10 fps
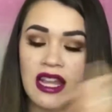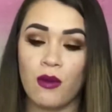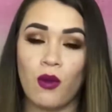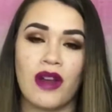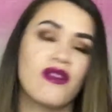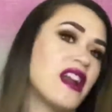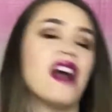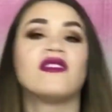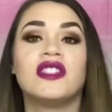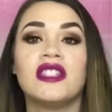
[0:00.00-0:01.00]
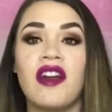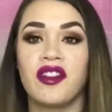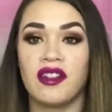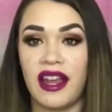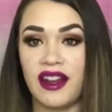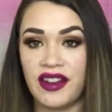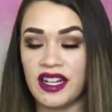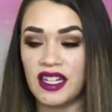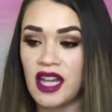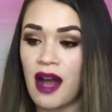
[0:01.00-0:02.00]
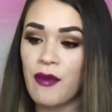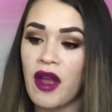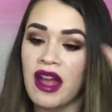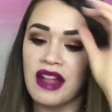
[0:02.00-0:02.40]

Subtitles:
like one right after another layering on top,